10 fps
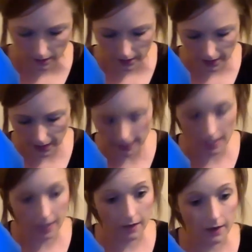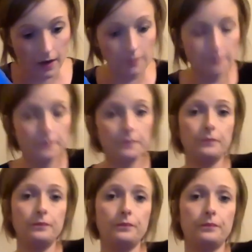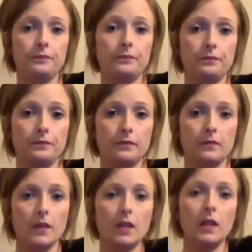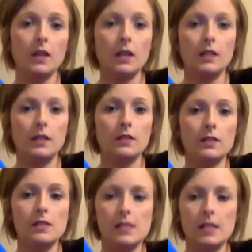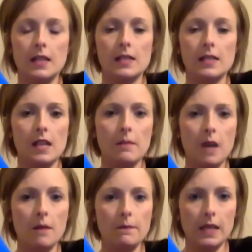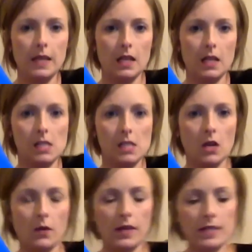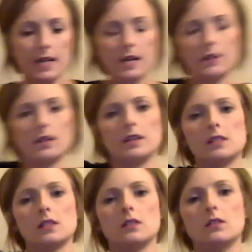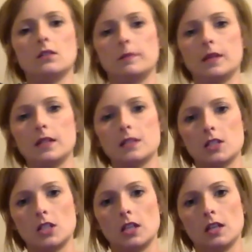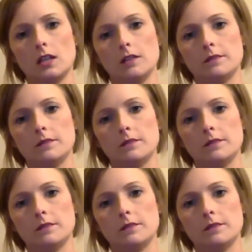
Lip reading: take the air out. You can see as I'm pumping it, it's going down on its own. I'm not touching it.